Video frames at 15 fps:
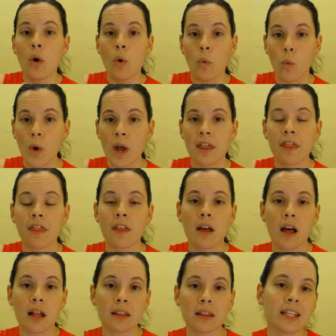with
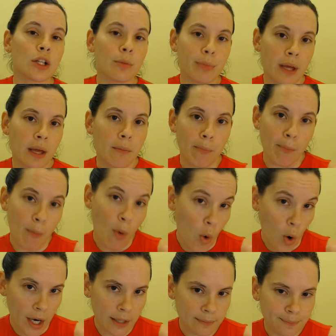a little bit
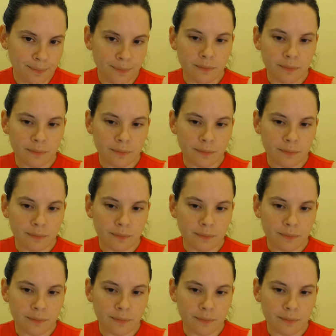more.